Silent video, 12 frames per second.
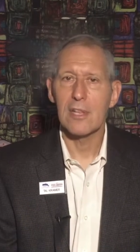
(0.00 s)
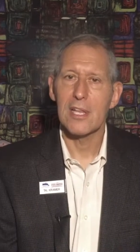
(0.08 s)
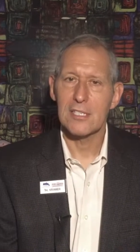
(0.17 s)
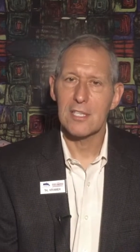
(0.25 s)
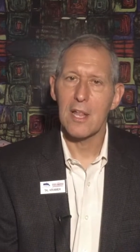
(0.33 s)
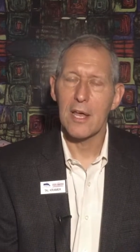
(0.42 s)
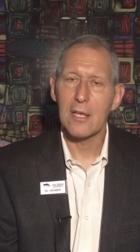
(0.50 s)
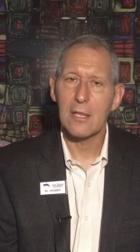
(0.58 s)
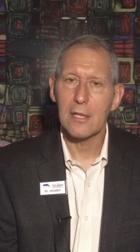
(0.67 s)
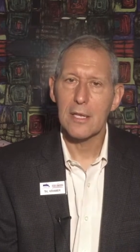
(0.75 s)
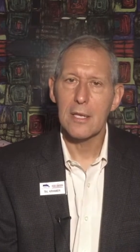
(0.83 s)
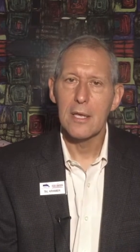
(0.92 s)
the less
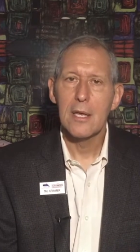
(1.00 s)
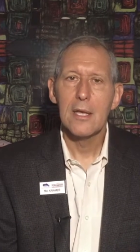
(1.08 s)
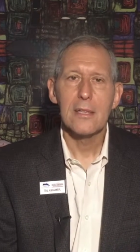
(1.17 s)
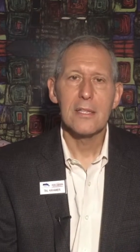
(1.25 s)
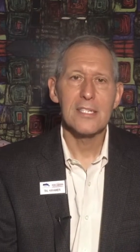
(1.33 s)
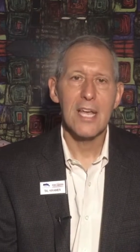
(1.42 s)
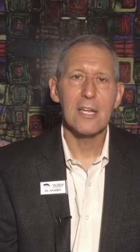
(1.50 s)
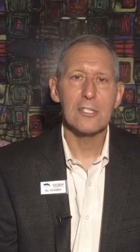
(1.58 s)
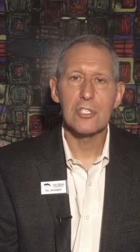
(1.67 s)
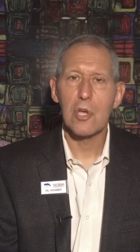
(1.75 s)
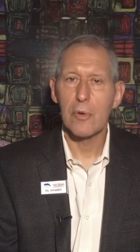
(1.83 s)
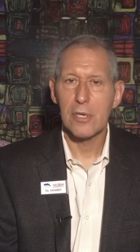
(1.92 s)
likely the
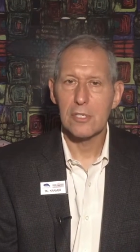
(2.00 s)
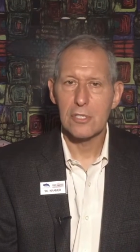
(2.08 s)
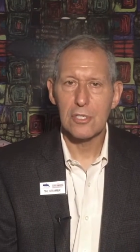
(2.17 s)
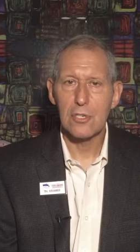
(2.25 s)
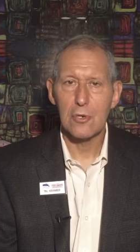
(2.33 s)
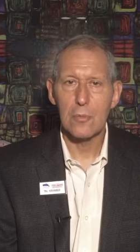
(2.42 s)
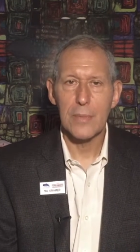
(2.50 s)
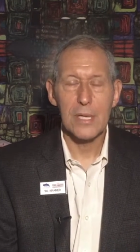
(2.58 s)
tenant's going to sue,